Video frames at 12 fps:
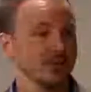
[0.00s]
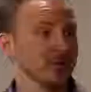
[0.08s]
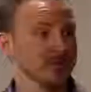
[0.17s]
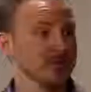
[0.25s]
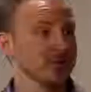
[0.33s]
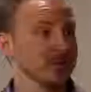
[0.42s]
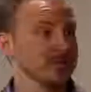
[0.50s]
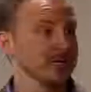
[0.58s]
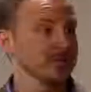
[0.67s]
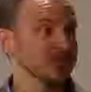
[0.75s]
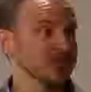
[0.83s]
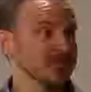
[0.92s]
There was no
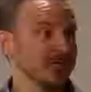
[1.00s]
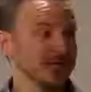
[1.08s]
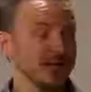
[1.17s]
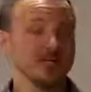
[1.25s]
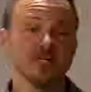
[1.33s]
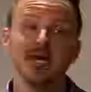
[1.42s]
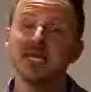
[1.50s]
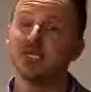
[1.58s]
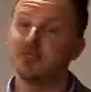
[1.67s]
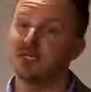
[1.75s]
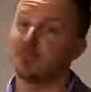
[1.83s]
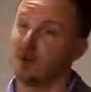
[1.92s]
concession stand. Now today you'd
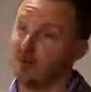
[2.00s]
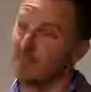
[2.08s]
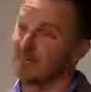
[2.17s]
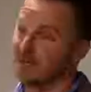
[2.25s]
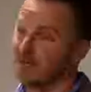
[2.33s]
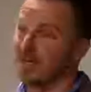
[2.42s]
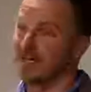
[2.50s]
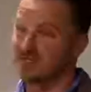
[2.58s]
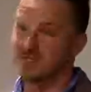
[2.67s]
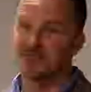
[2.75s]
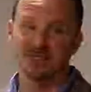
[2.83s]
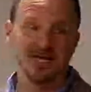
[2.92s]
need a permit to do that,
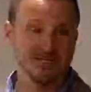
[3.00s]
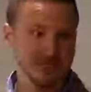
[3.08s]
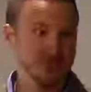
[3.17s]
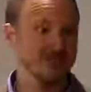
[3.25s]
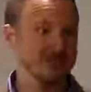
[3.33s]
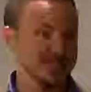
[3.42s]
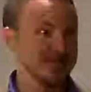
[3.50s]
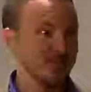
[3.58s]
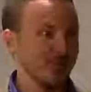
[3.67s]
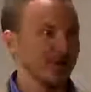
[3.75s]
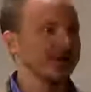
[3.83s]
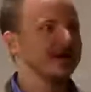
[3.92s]
so you couldn't actually do this
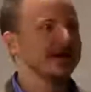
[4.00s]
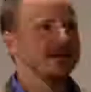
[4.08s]
anymore.